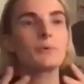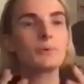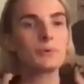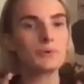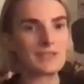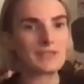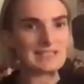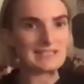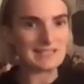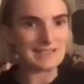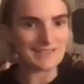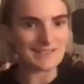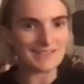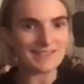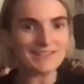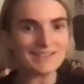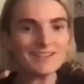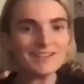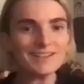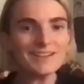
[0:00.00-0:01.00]

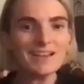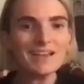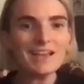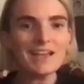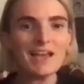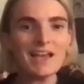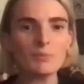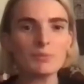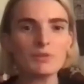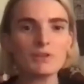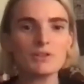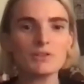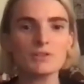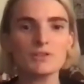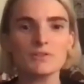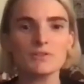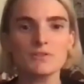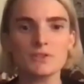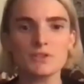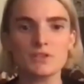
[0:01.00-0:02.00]
authenticity, and because
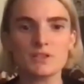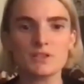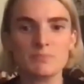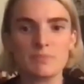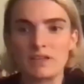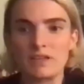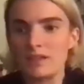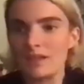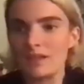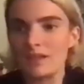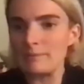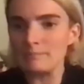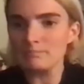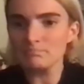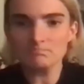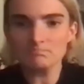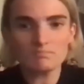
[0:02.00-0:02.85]
of you just being like,